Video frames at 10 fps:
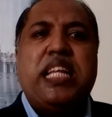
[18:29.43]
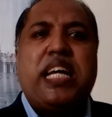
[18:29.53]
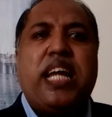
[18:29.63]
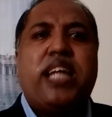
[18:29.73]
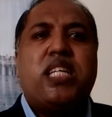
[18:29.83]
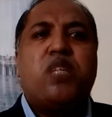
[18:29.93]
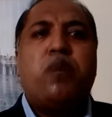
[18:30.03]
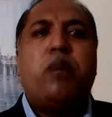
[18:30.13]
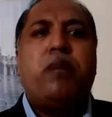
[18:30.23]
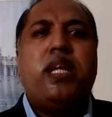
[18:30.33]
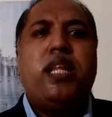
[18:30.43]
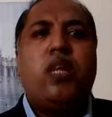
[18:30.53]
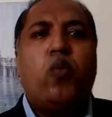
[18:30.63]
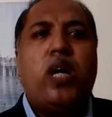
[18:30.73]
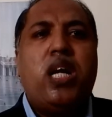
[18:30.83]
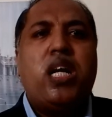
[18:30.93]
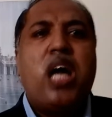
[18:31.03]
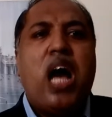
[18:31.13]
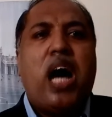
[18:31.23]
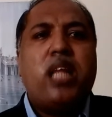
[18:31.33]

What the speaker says: the greatest people in the world